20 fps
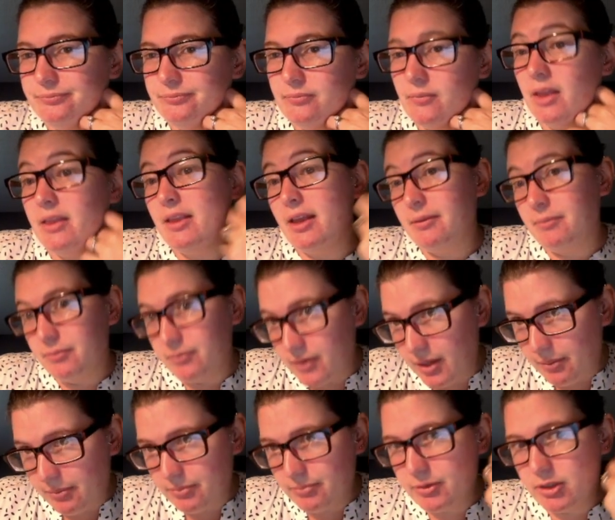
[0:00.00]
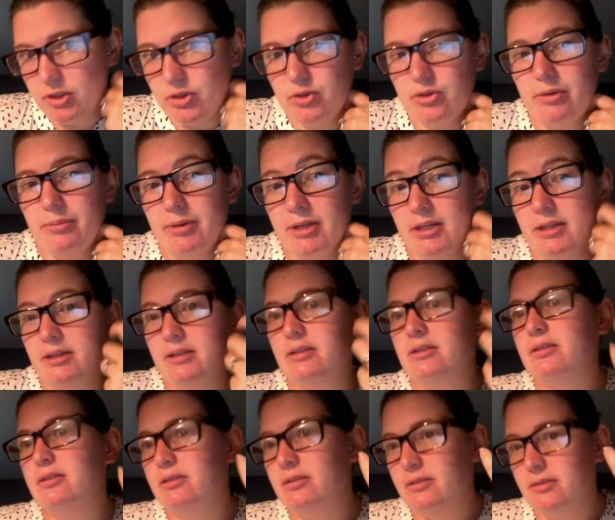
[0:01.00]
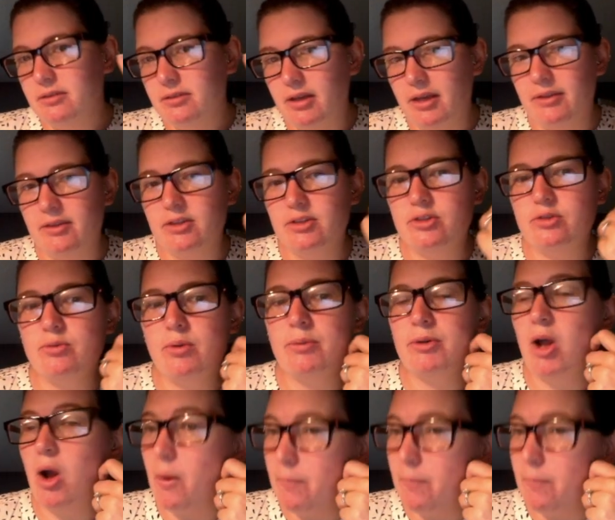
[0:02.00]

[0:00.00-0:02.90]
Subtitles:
And that contributed. And this is what we call